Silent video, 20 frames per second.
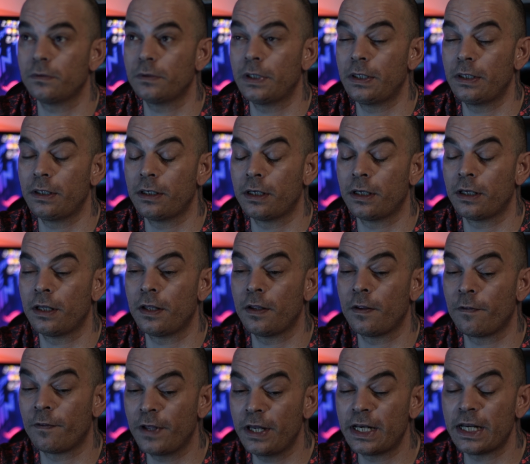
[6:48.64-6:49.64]
And
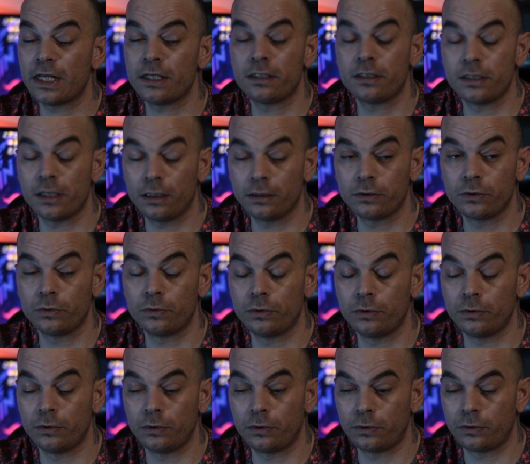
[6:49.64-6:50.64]
then I tell
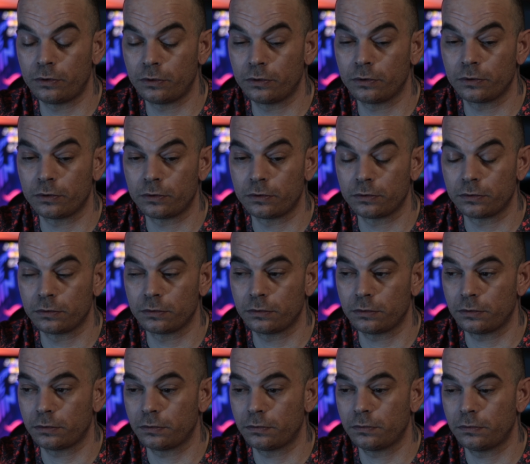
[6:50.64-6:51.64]
to
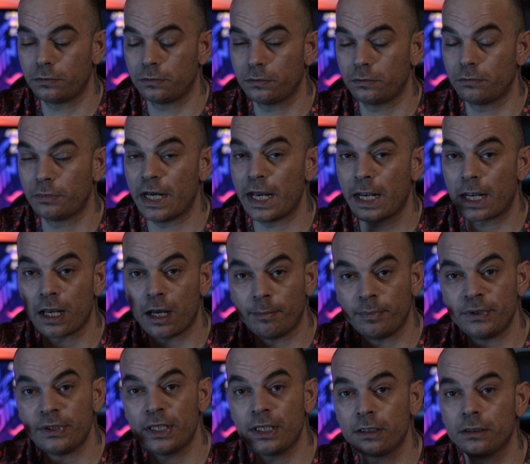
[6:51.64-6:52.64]
my
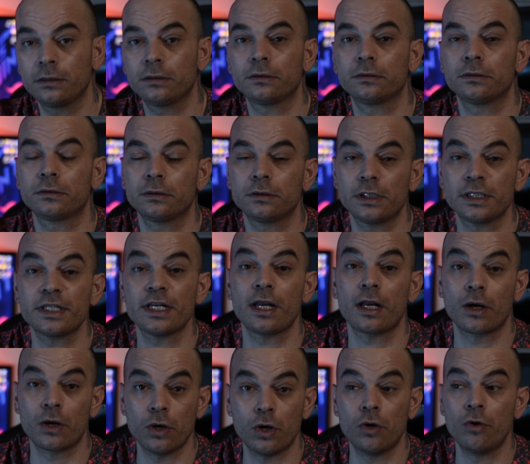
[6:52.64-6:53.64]
captain, I say,
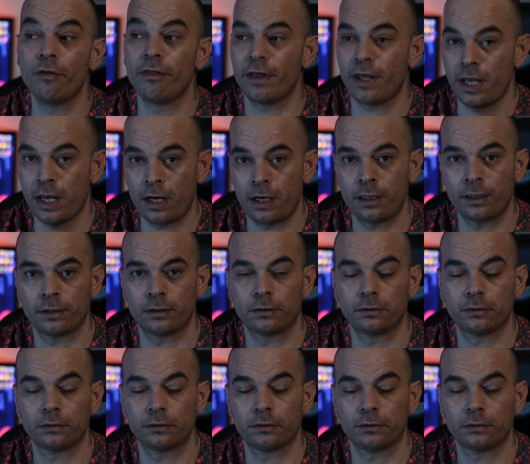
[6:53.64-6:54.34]
go there.